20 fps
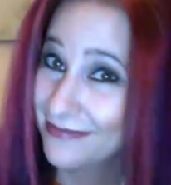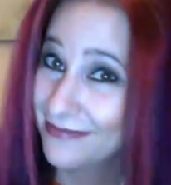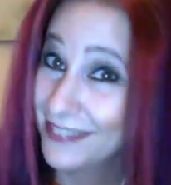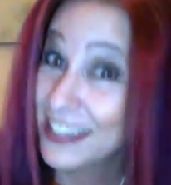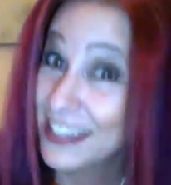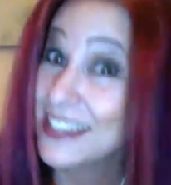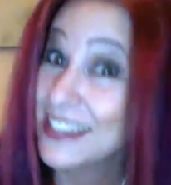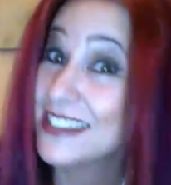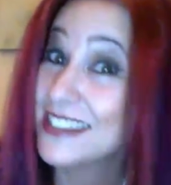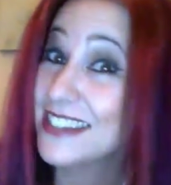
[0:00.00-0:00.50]

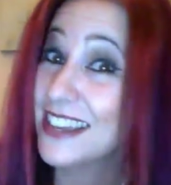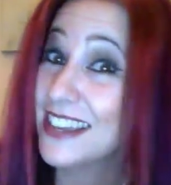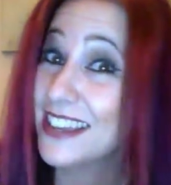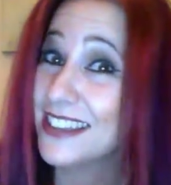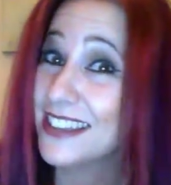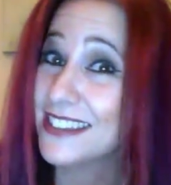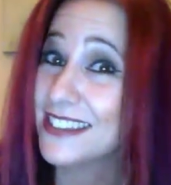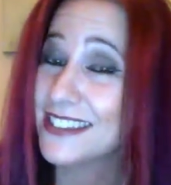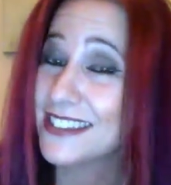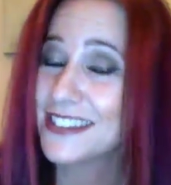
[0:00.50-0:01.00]
It
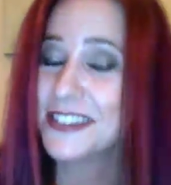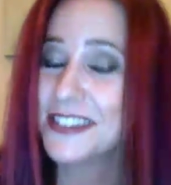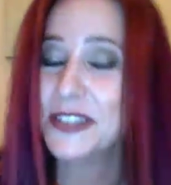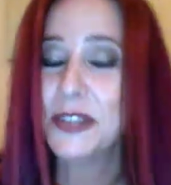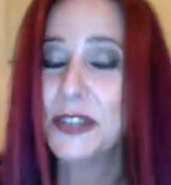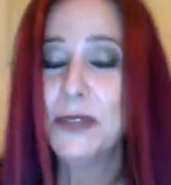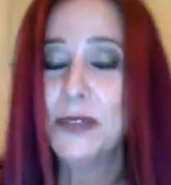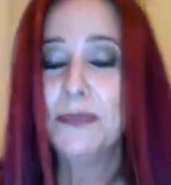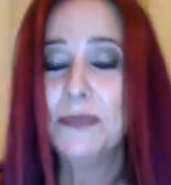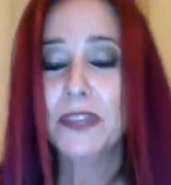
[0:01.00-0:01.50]
does.
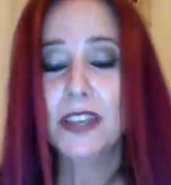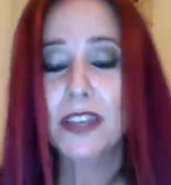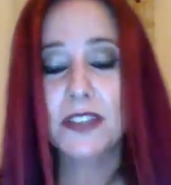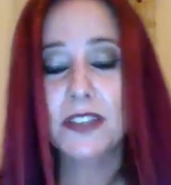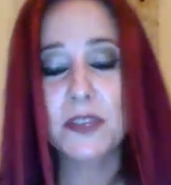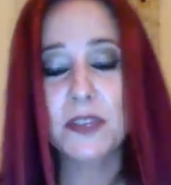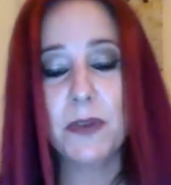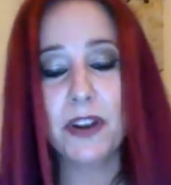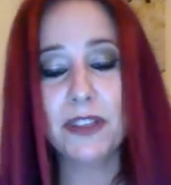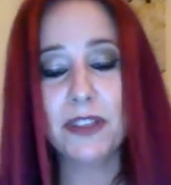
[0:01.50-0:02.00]
So
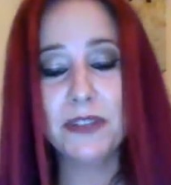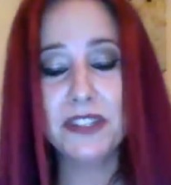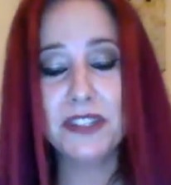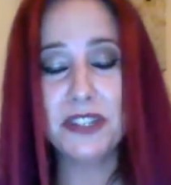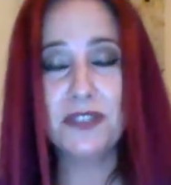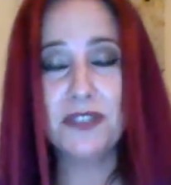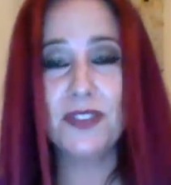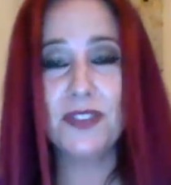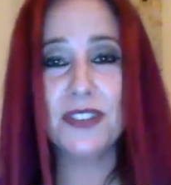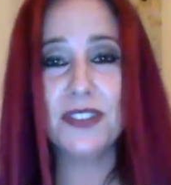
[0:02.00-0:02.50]
part of the reason
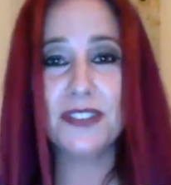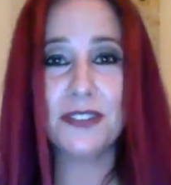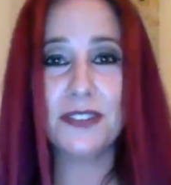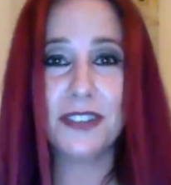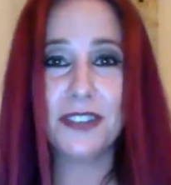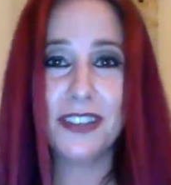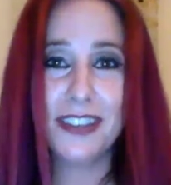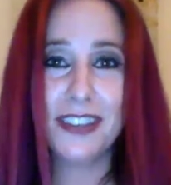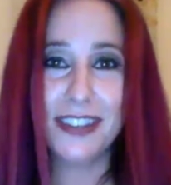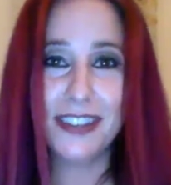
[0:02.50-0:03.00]
you feel so
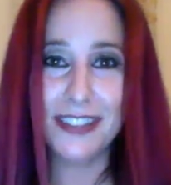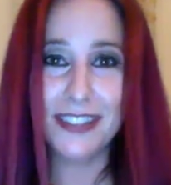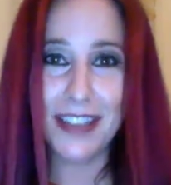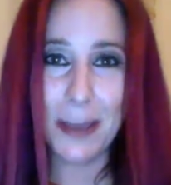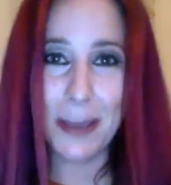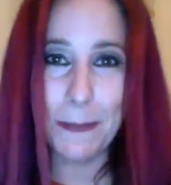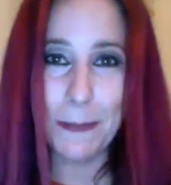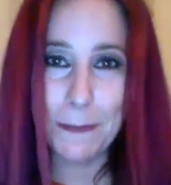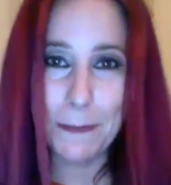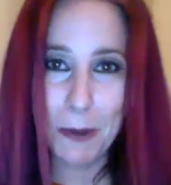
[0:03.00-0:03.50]
good in
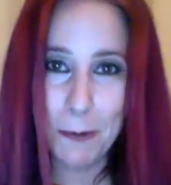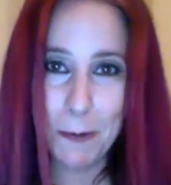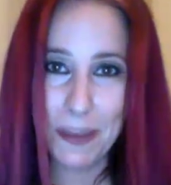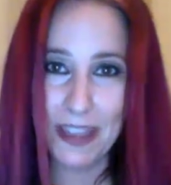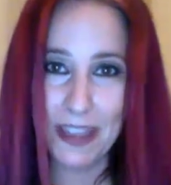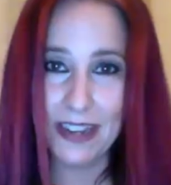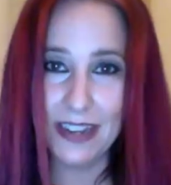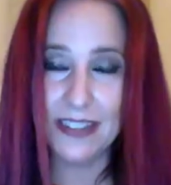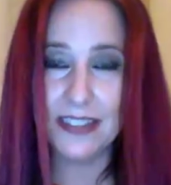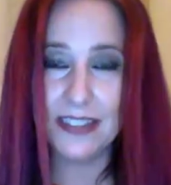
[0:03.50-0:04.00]
that
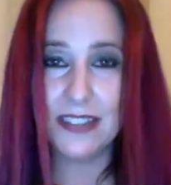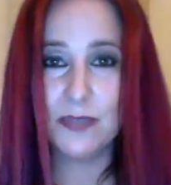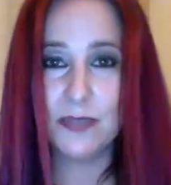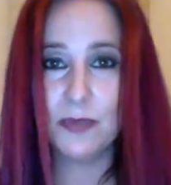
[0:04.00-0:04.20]
moment is